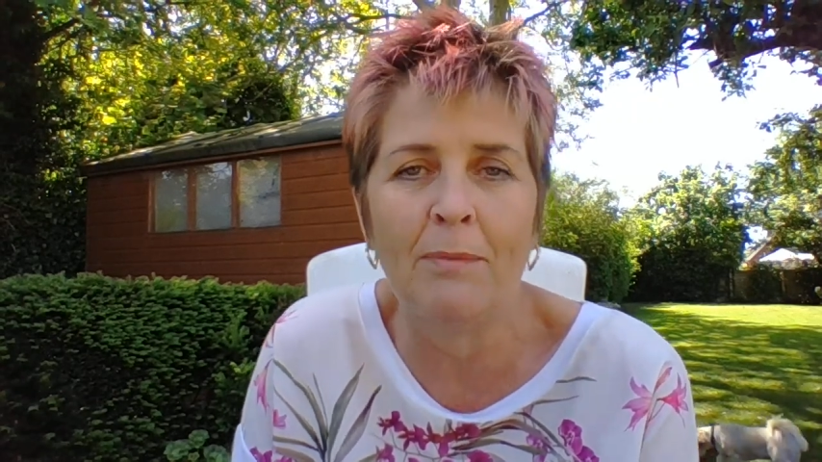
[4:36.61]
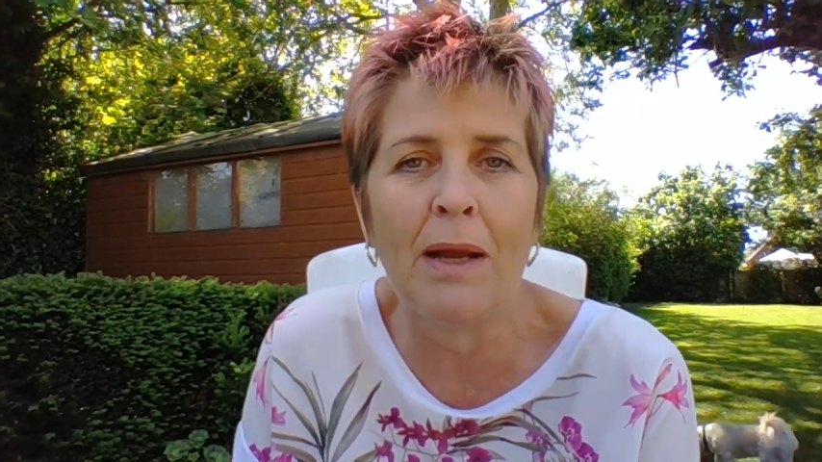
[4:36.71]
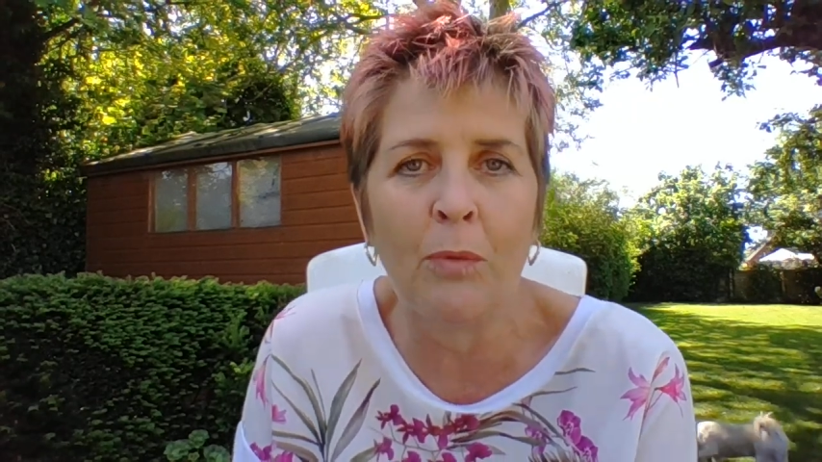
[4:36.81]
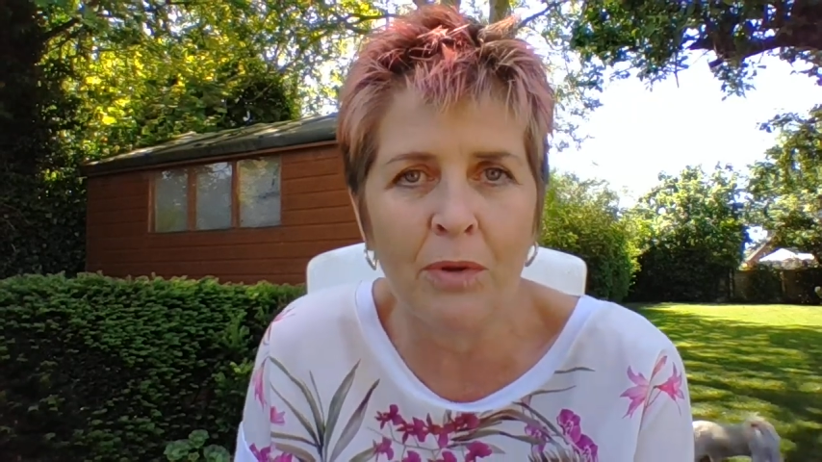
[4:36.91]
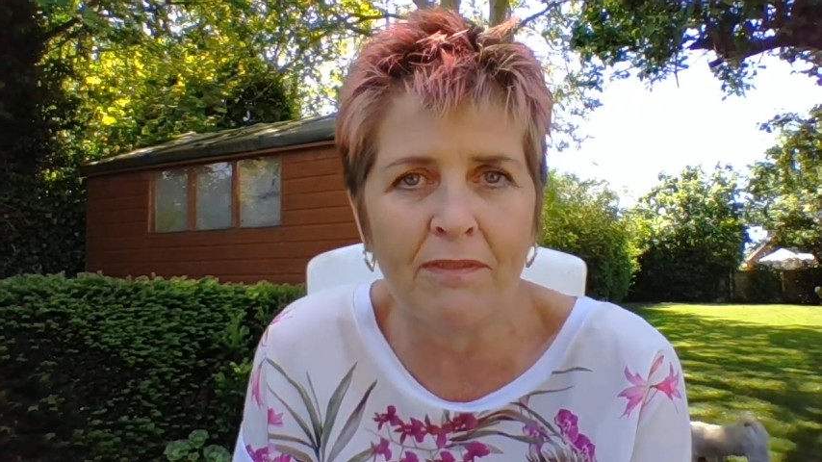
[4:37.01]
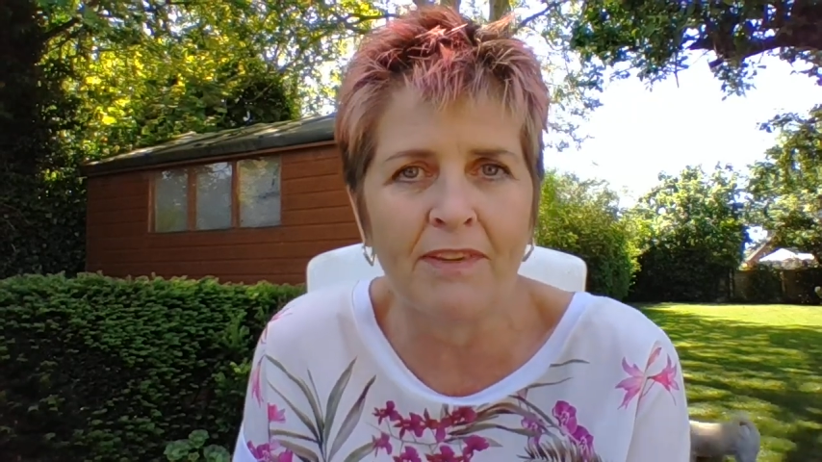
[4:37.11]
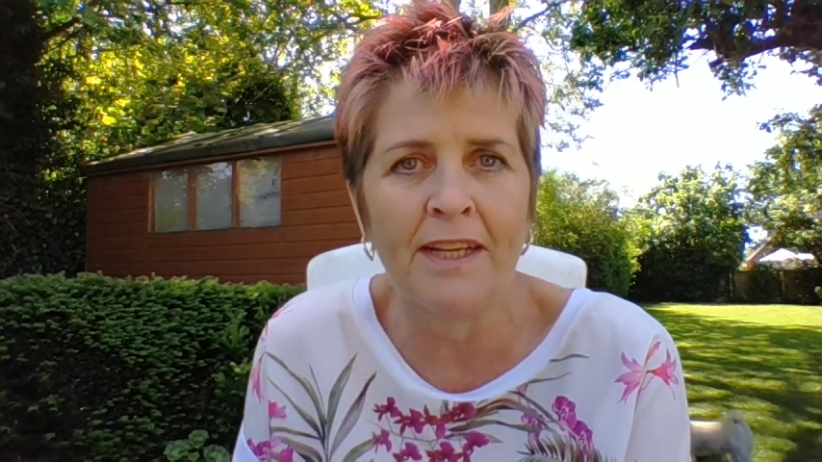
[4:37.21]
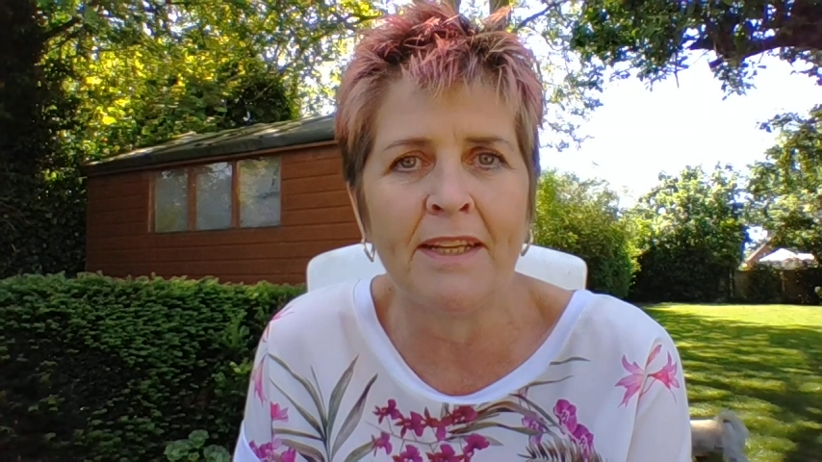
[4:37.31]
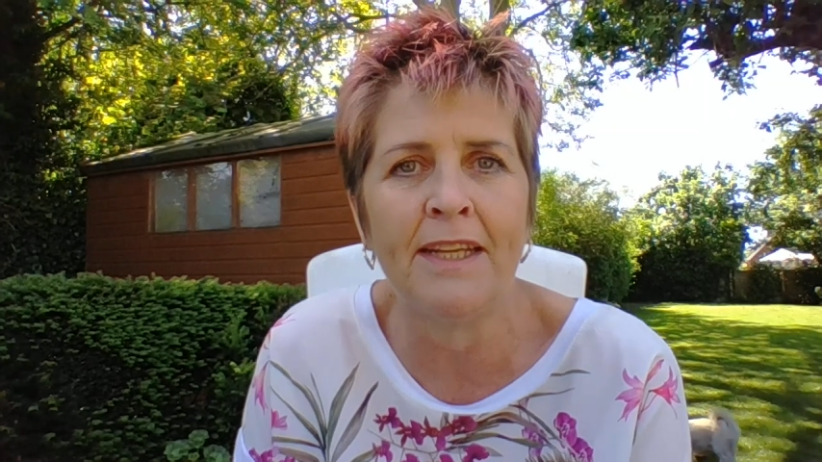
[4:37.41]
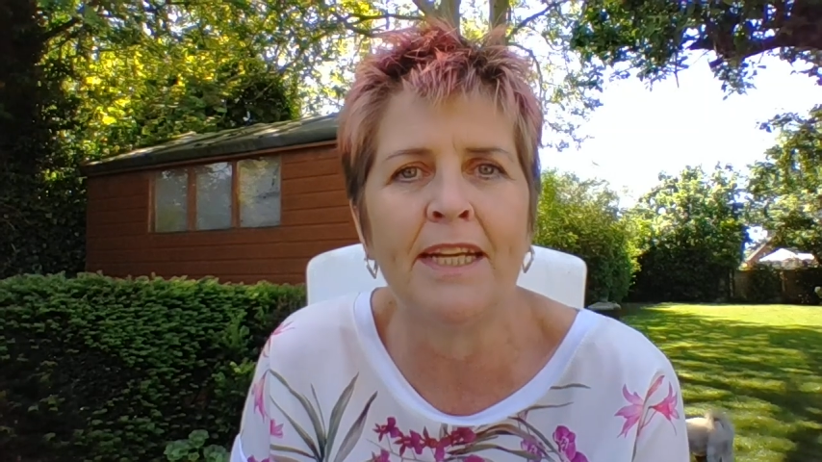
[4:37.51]
But I will
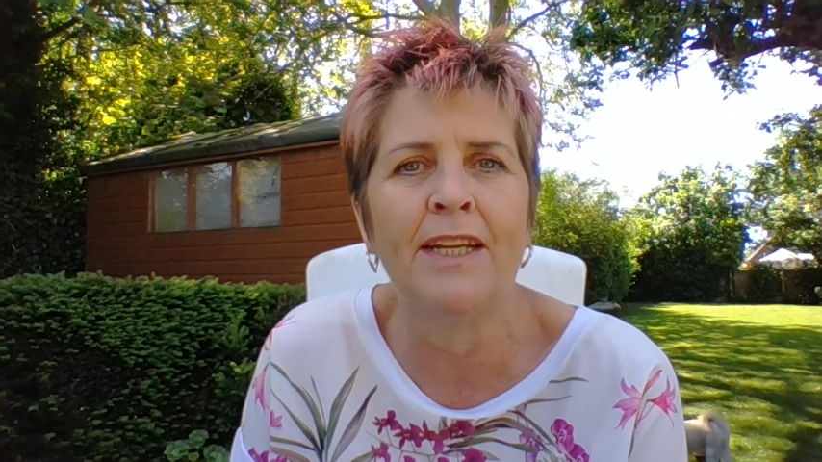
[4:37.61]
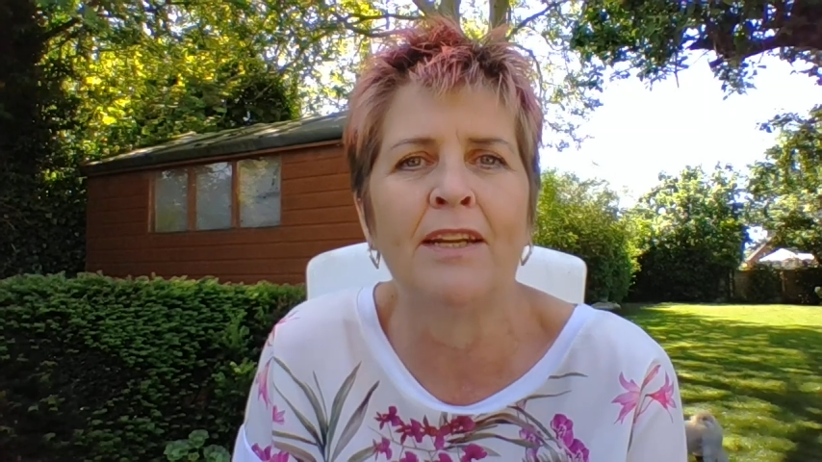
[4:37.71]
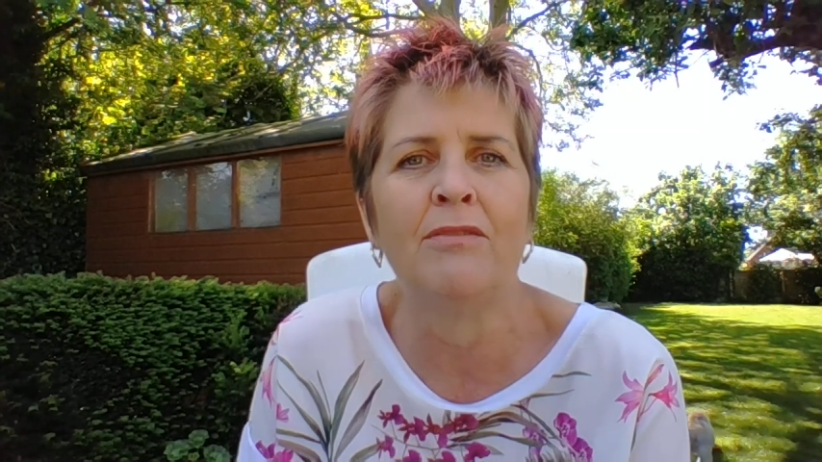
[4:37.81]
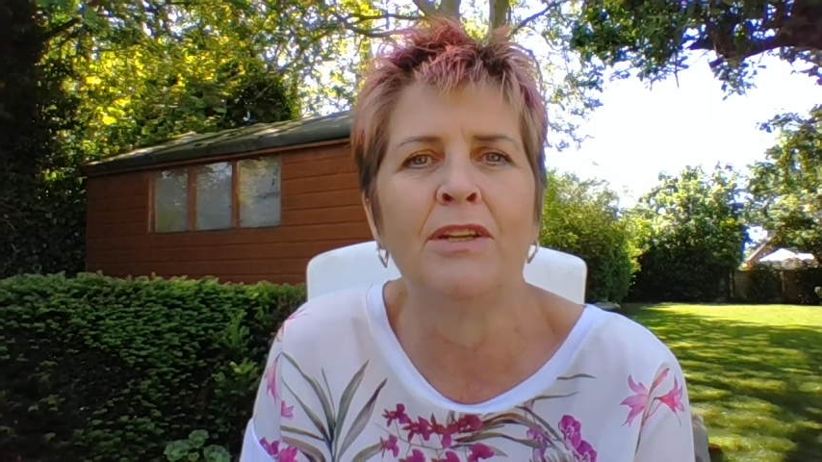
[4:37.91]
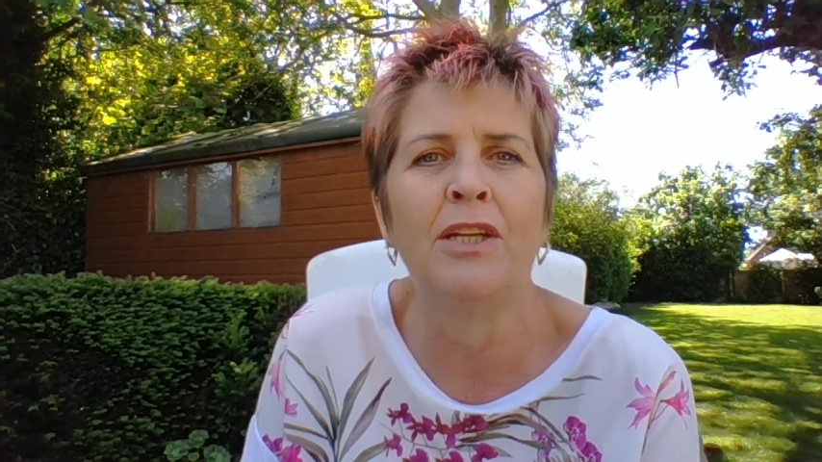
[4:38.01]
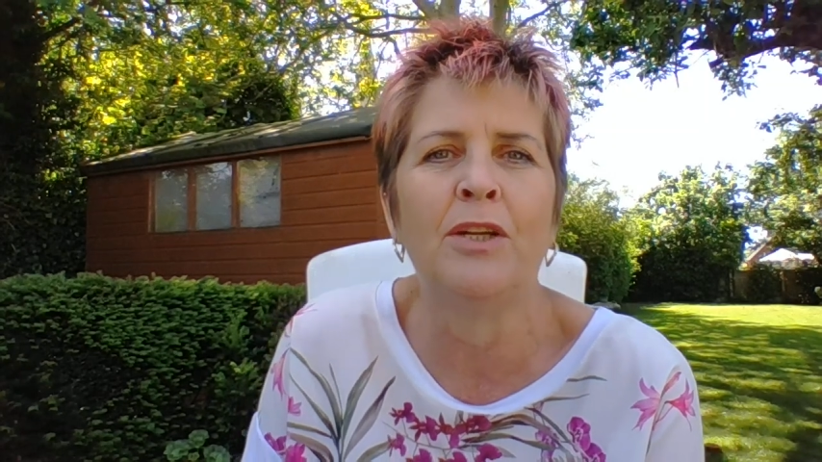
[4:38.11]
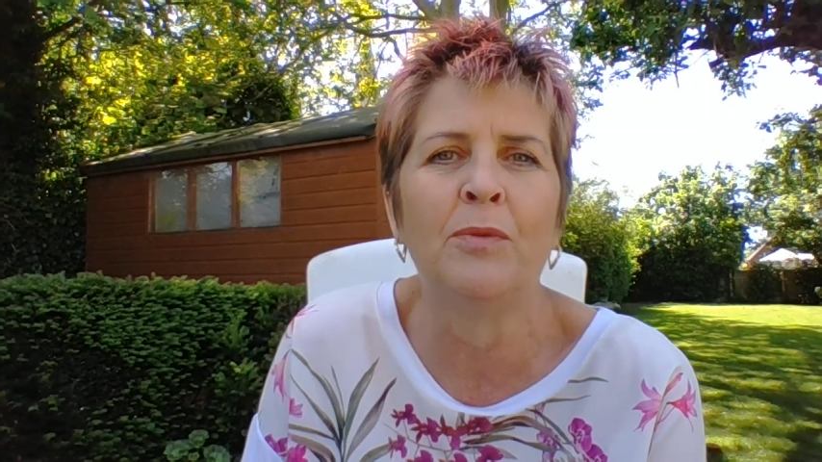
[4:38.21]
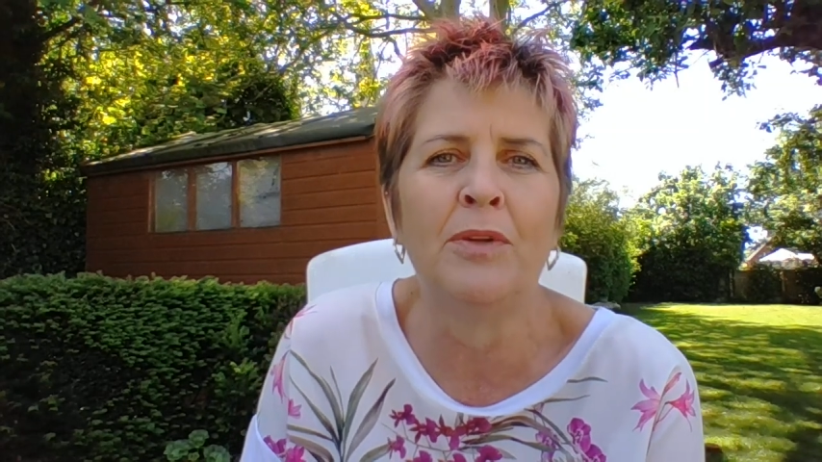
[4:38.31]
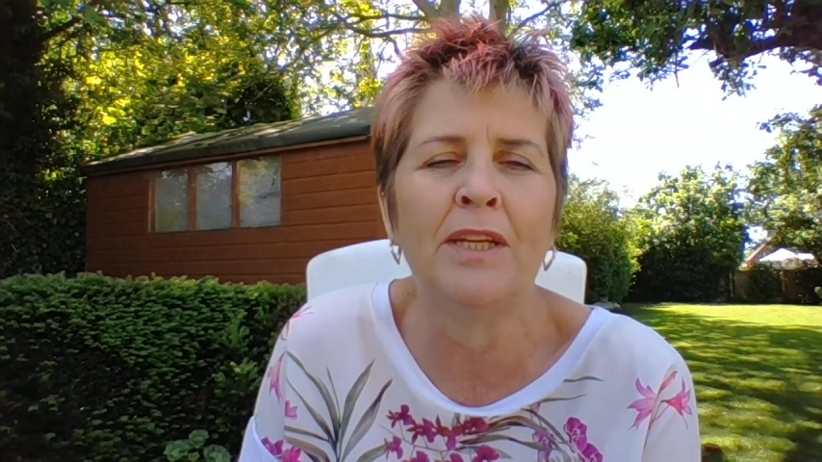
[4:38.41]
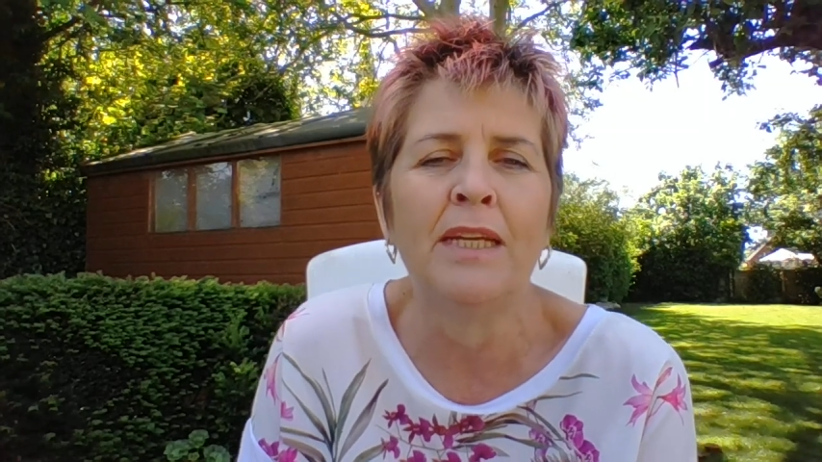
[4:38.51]
find it and I'll
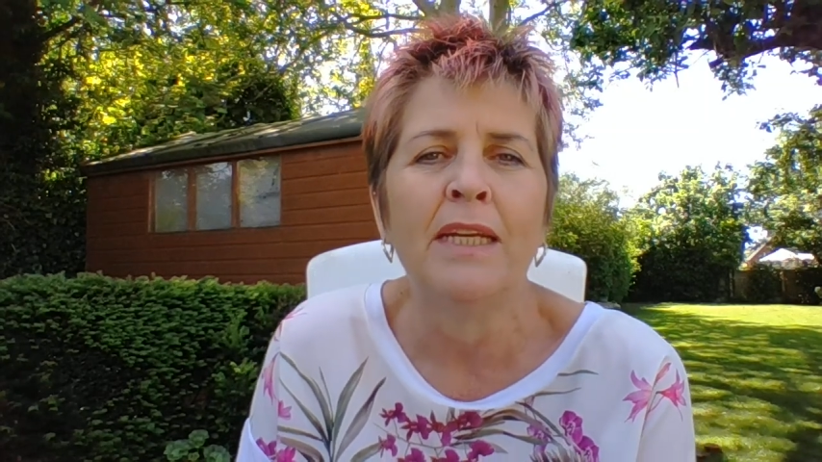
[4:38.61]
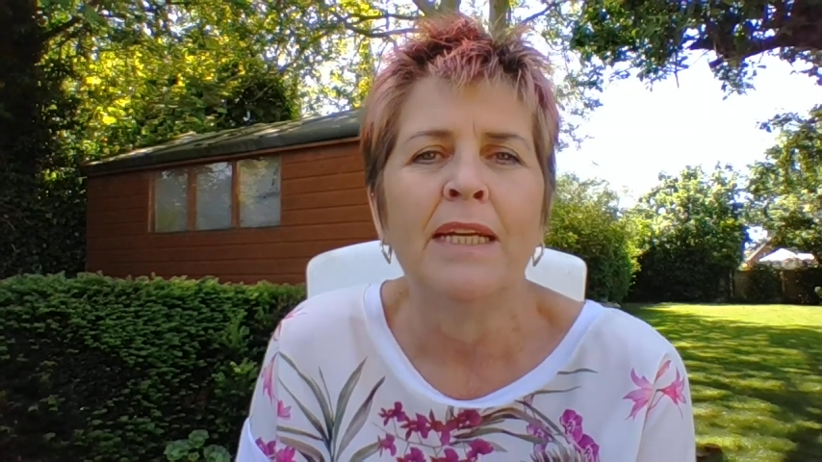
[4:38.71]
reload it,